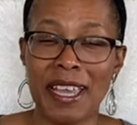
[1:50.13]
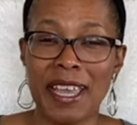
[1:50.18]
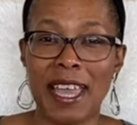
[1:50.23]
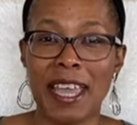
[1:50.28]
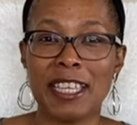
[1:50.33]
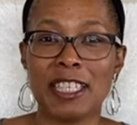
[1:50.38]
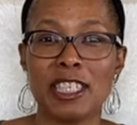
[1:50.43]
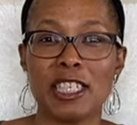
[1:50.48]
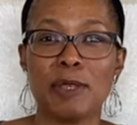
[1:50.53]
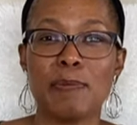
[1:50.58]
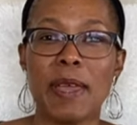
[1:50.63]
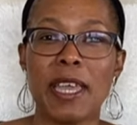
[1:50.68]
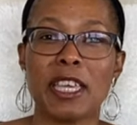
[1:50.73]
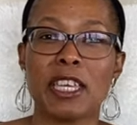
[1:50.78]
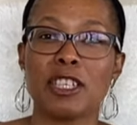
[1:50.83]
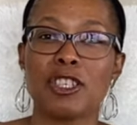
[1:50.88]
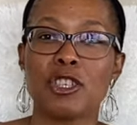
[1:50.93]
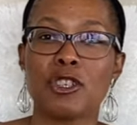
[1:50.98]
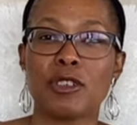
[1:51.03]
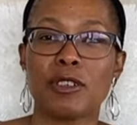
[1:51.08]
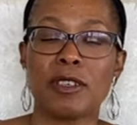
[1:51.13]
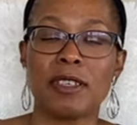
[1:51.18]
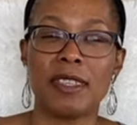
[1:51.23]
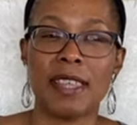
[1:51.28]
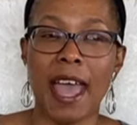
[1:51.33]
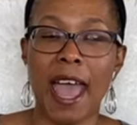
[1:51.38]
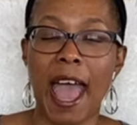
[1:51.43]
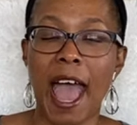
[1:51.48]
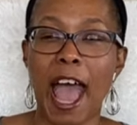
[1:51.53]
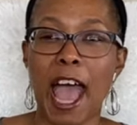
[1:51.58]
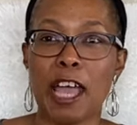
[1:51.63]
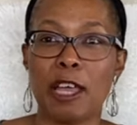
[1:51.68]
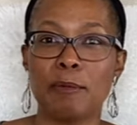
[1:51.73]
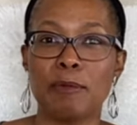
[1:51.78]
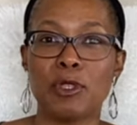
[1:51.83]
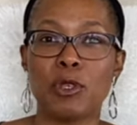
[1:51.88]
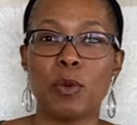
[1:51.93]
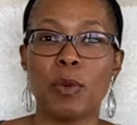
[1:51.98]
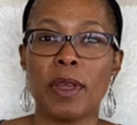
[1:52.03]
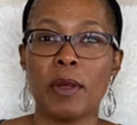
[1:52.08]
and just making sure that
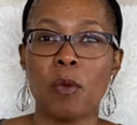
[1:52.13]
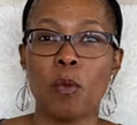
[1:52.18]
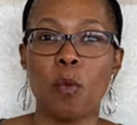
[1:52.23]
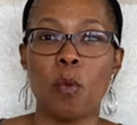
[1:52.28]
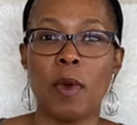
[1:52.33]
I'm doing